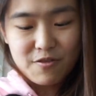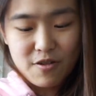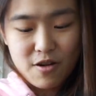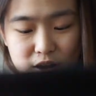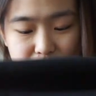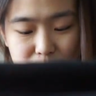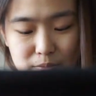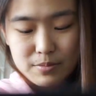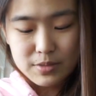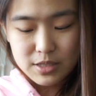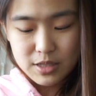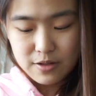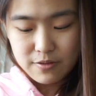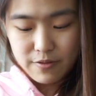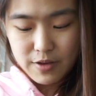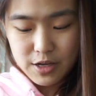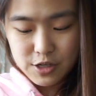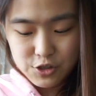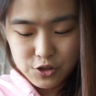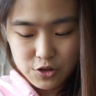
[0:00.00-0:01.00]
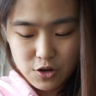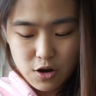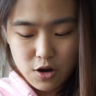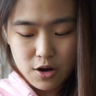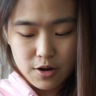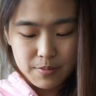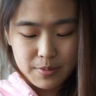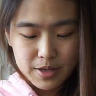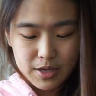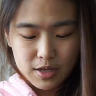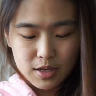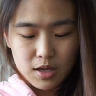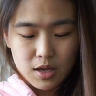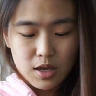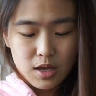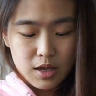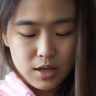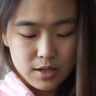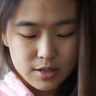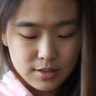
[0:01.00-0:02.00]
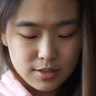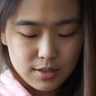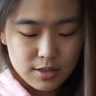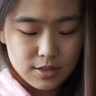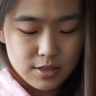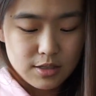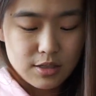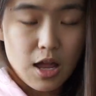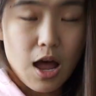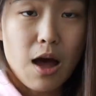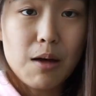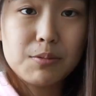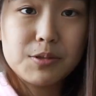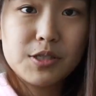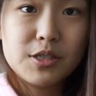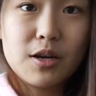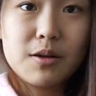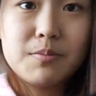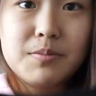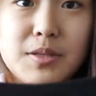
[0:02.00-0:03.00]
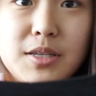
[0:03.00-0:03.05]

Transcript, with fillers: from Salvation Army is this Topshop